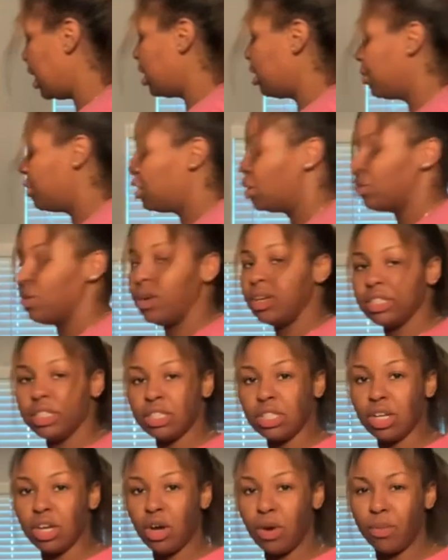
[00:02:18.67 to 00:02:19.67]
some shorts
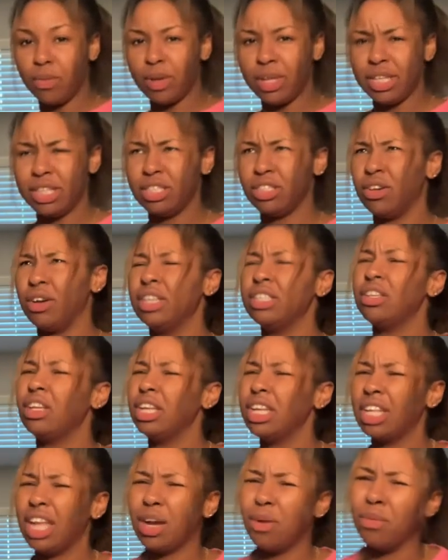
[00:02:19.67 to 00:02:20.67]
to go with it. So it's
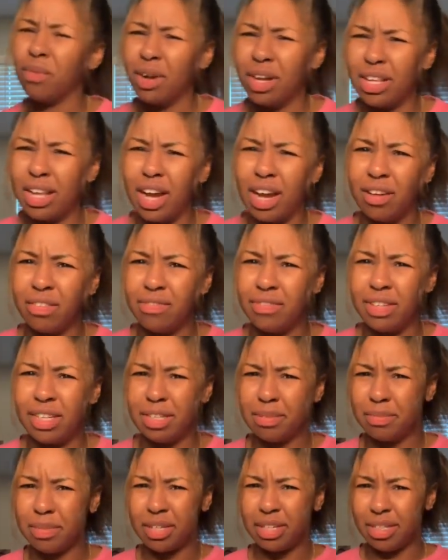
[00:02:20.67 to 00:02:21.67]
only like one
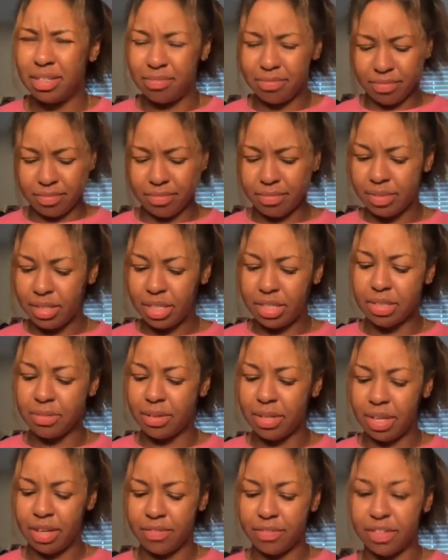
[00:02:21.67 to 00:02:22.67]
outfit, but
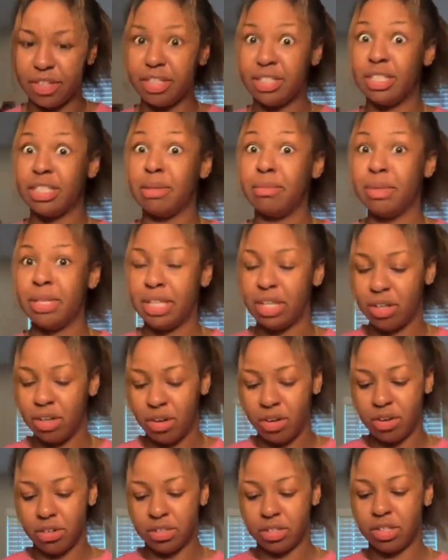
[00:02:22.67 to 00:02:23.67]
whatever. It's a mini
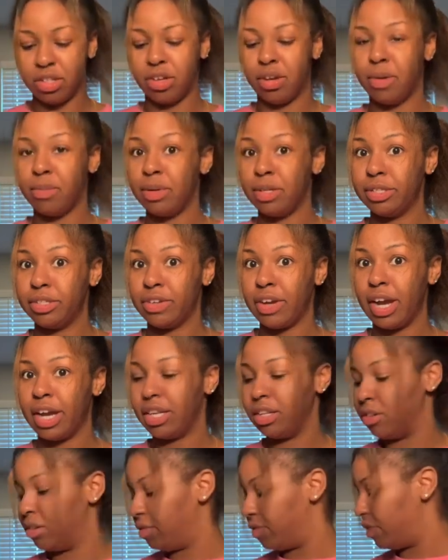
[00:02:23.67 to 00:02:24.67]
haul, so I want to try
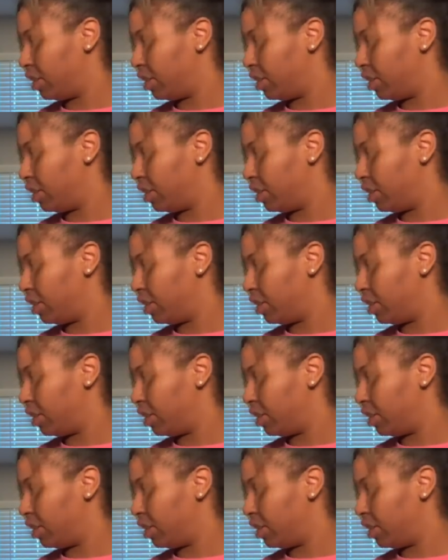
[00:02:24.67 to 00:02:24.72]
it on for